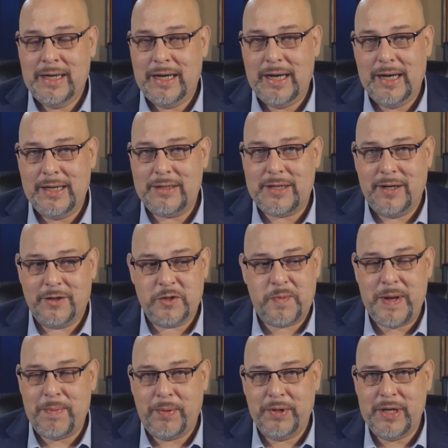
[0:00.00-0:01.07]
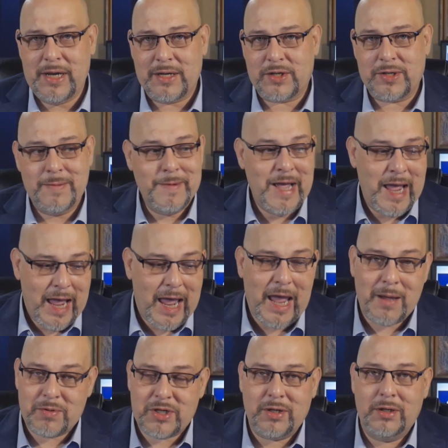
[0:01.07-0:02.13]
uh, tells people this:
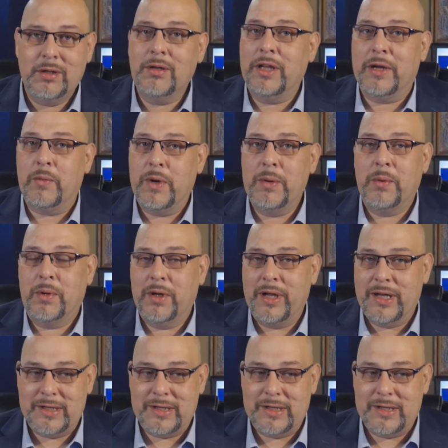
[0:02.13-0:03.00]
absolutely, we will.